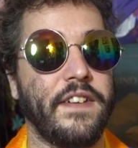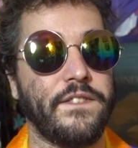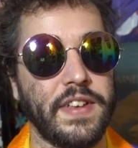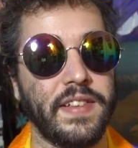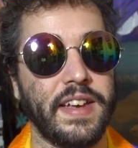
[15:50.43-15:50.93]
I
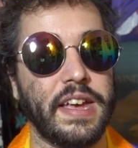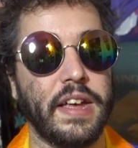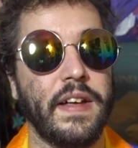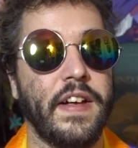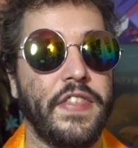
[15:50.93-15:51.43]
feel
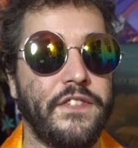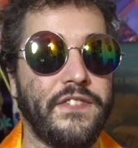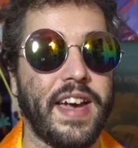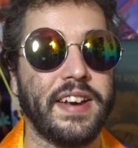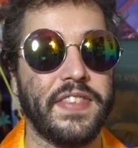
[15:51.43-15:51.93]
like the
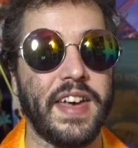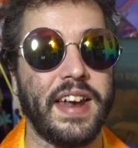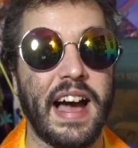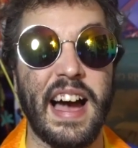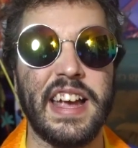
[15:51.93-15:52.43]
fact
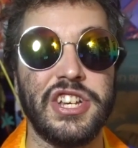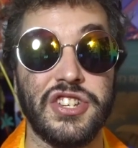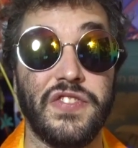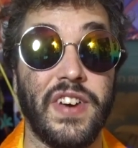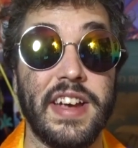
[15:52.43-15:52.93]
that I
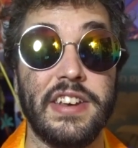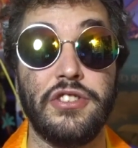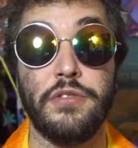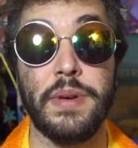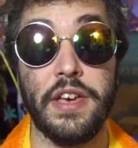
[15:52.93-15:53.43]
just find
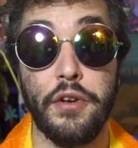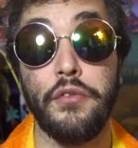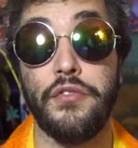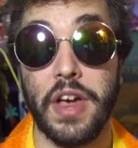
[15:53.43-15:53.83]
it to be